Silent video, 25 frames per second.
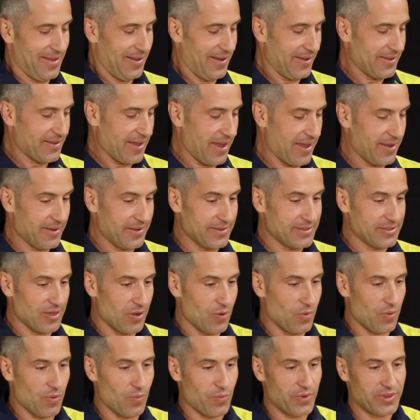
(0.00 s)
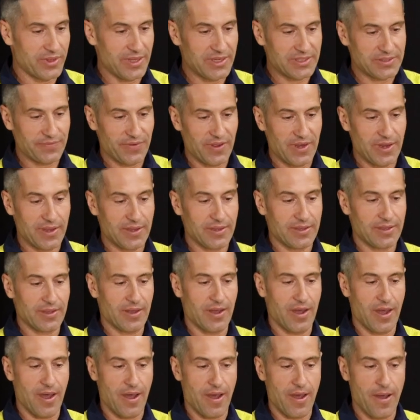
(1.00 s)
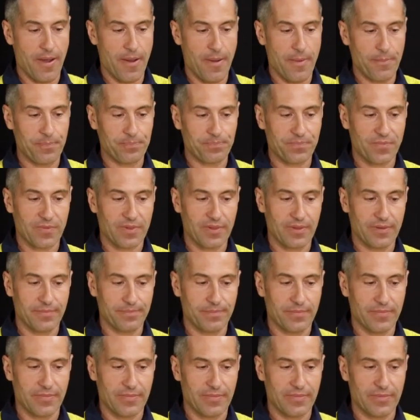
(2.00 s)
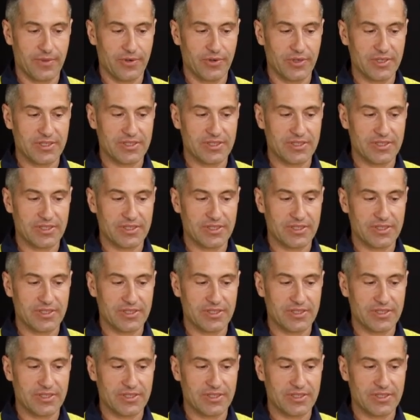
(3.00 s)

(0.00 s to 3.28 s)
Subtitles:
Okay, so with this fitting there